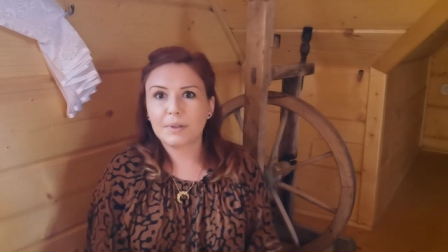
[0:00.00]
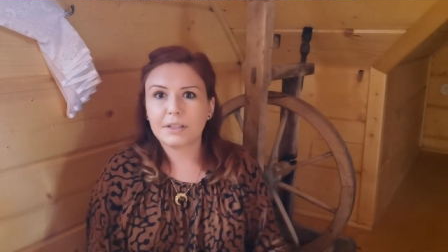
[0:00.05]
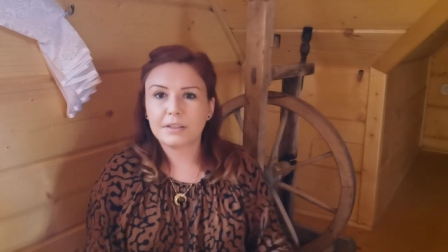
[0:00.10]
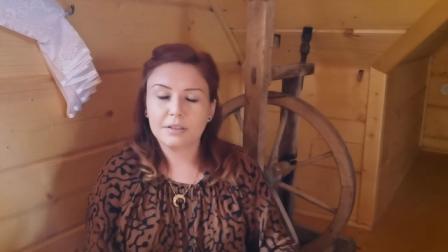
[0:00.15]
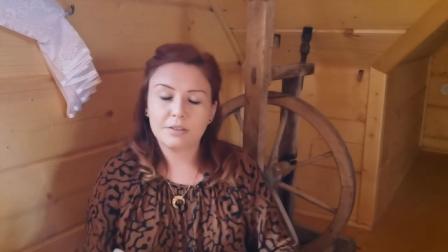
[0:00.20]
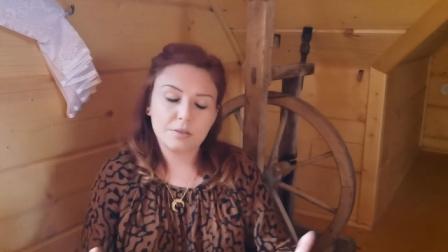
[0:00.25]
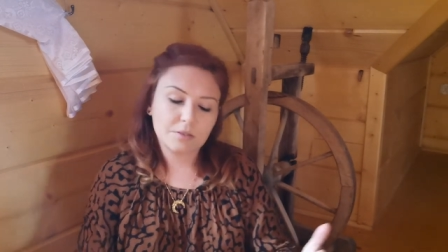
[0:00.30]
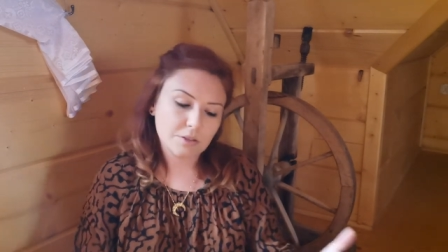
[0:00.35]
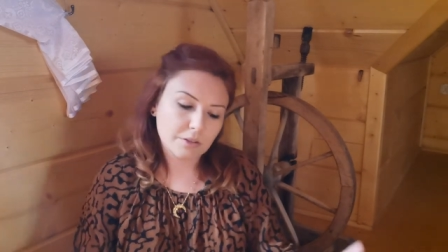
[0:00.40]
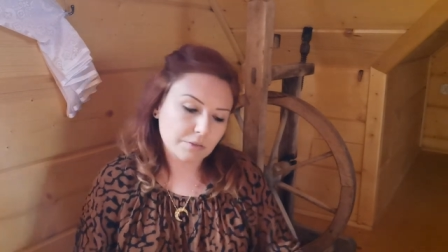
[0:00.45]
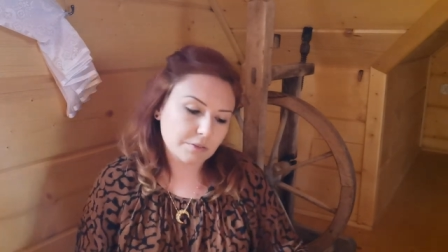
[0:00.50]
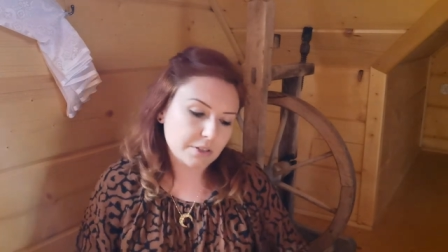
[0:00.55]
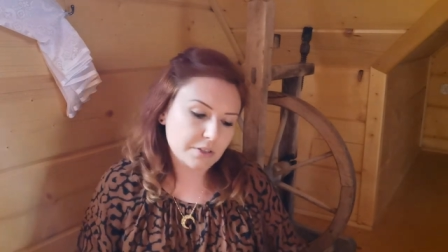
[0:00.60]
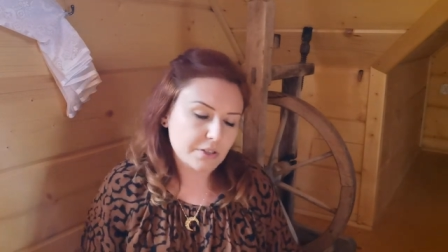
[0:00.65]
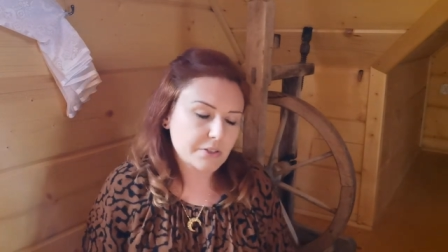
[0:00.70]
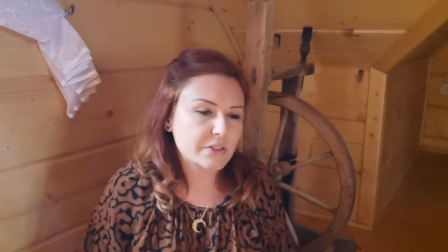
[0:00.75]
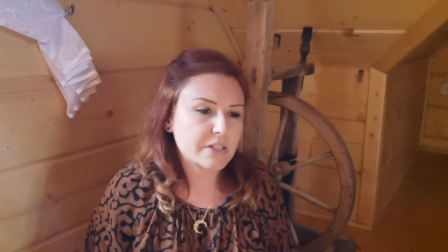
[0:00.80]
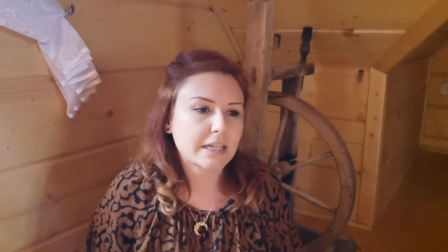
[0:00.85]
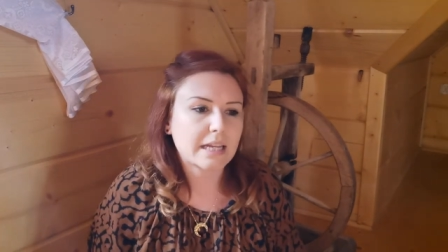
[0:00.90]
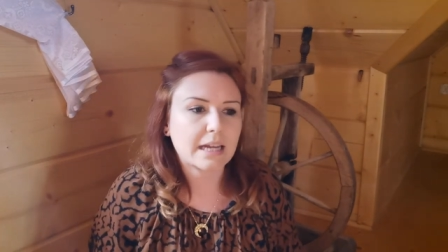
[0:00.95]
But you know,
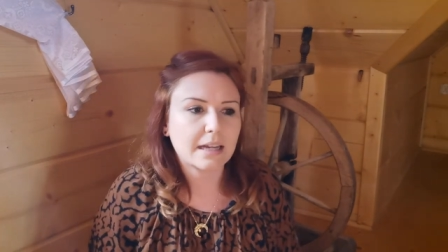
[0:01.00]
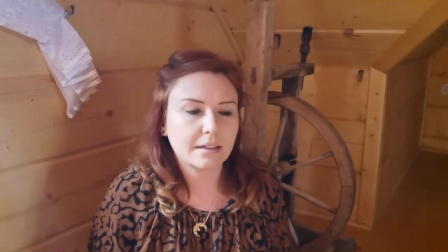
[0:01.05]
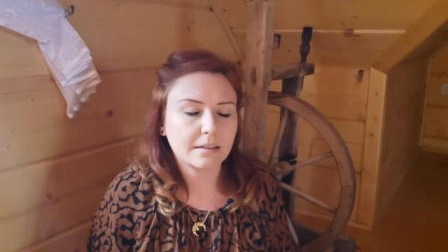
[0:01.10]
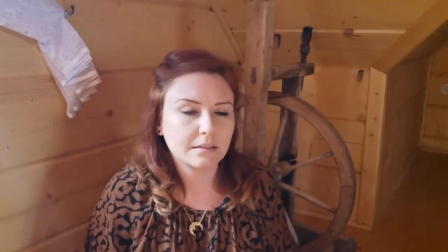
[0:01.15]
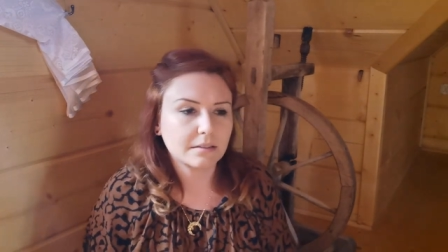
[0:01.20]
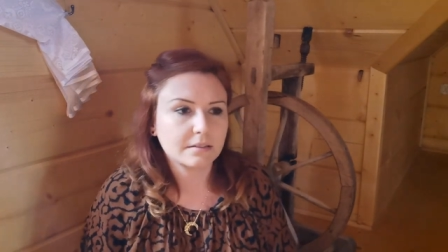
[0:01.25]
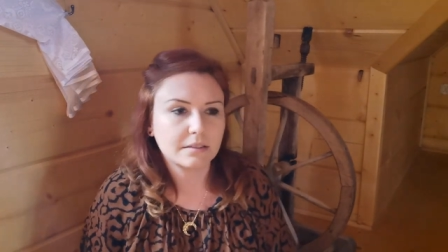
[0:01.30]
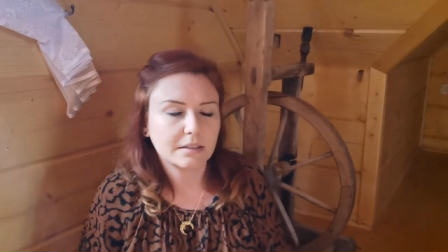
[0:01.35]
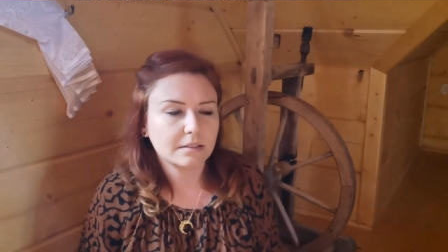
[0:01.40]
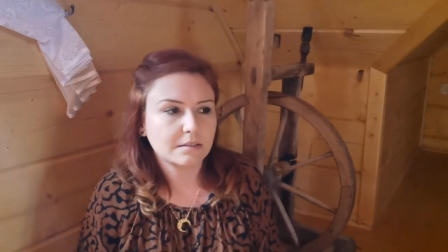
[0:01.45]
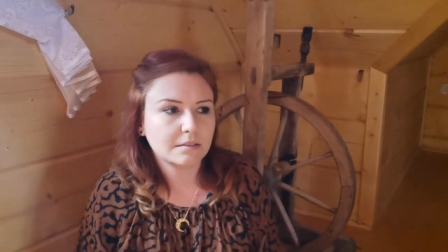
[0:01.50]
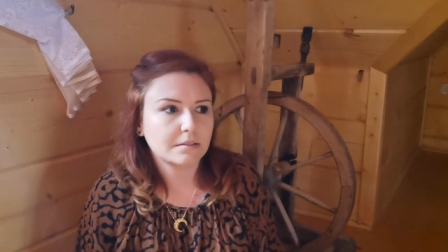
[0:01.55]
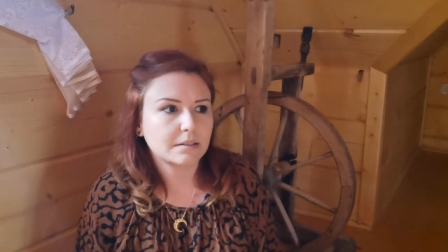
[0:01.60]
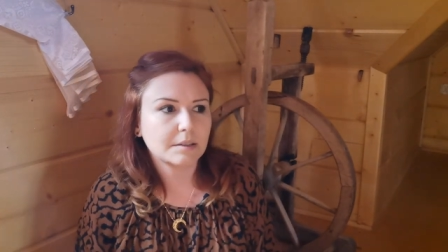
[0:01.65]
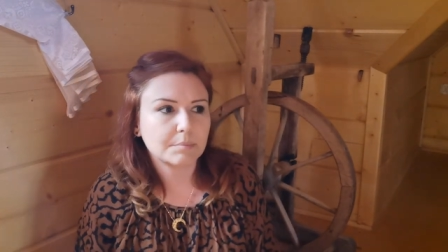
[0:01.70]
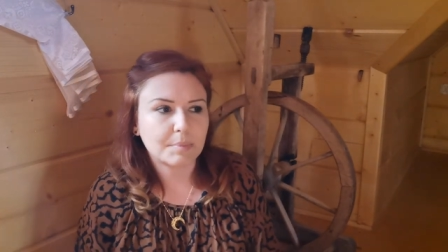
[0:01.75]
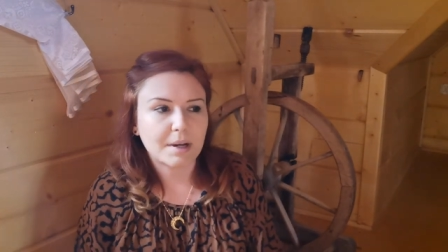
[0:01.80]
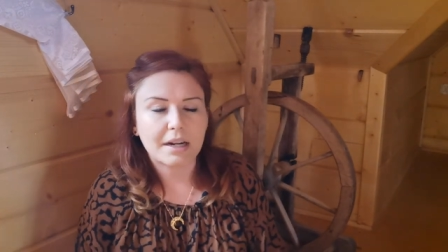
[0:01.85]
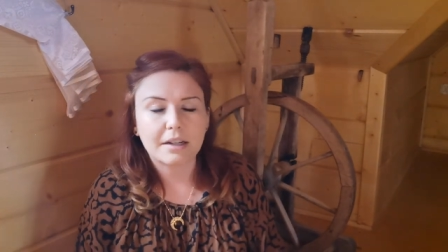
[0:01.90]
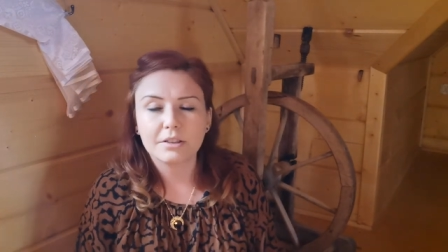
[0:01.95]
this is the kind,
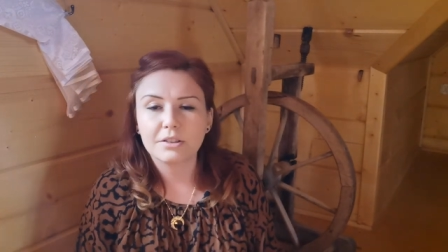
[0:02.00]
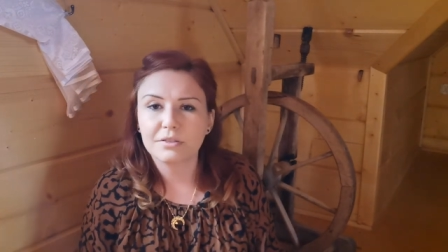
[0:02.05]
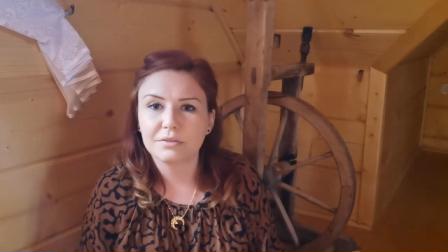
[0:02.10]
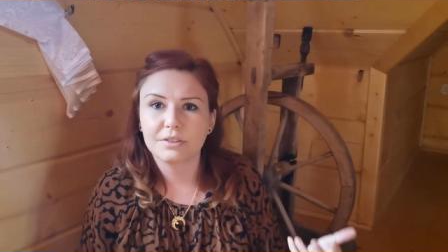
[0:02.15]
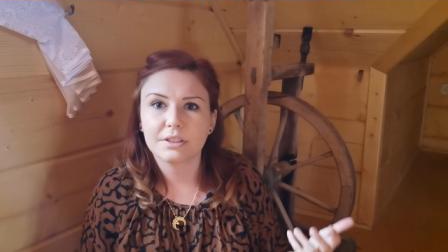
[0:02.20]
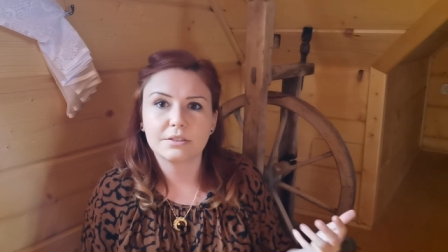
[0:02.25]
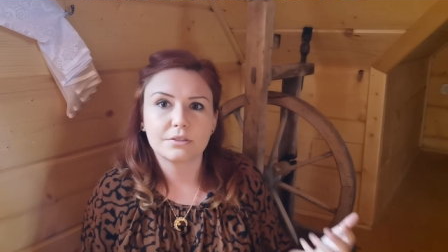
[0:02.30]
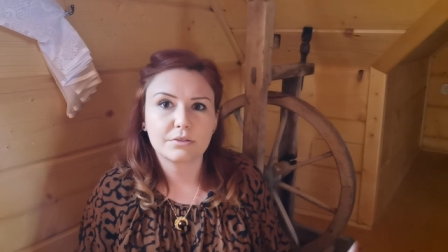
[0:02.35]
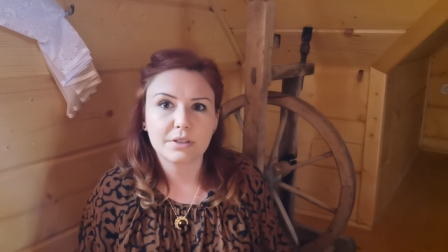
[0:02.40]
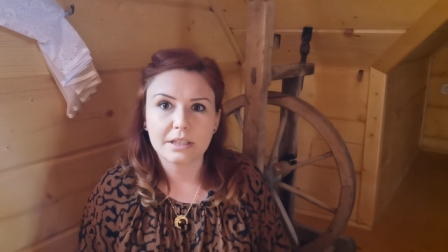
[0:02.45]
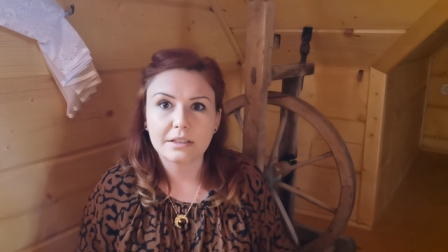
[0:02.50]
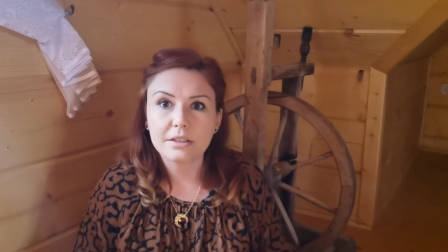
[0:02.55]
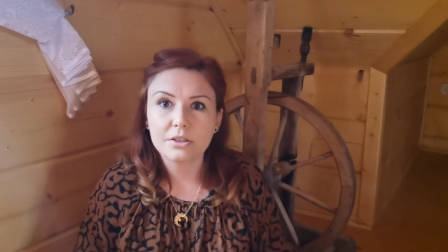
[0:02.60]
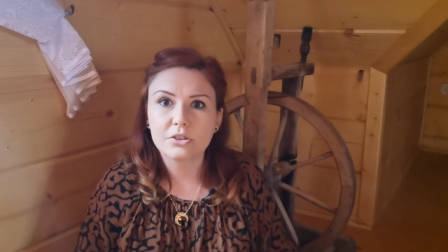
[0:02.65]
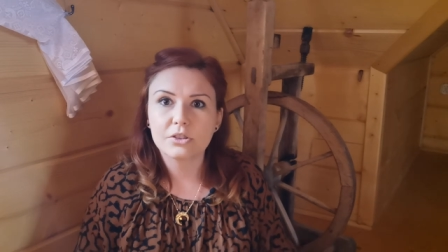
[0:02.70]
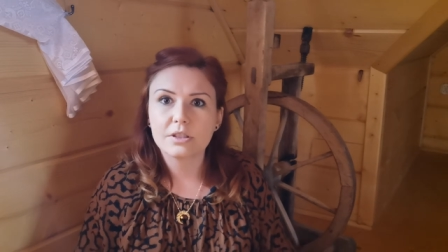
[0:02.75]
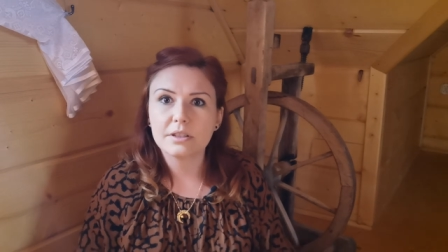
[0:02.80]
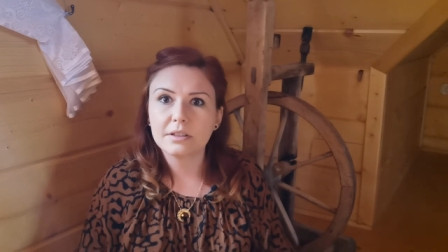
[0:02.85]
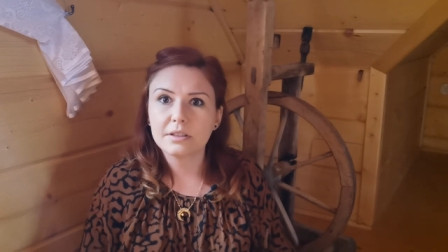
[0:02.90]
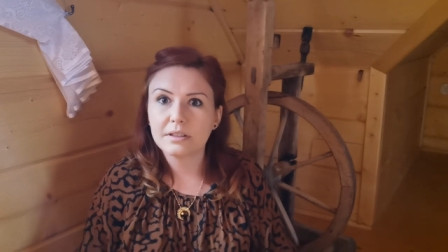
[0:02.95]
the, the part of the
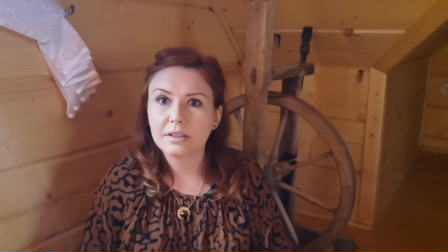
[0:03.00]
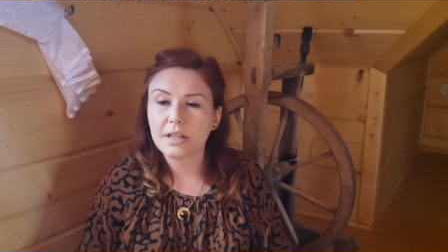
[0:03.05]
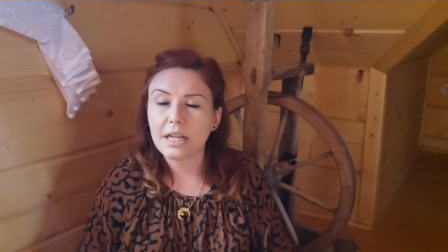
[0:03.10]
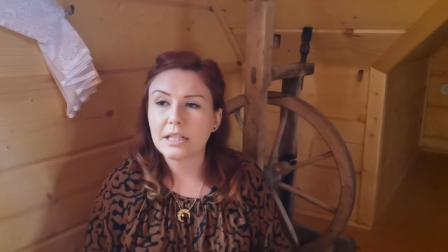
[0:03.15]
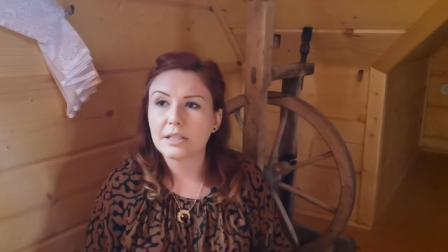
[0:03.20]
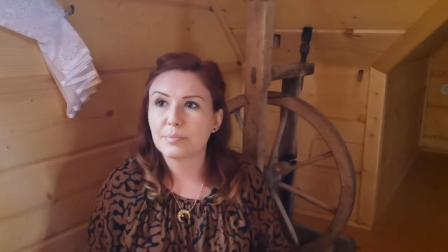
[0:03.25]
tradition,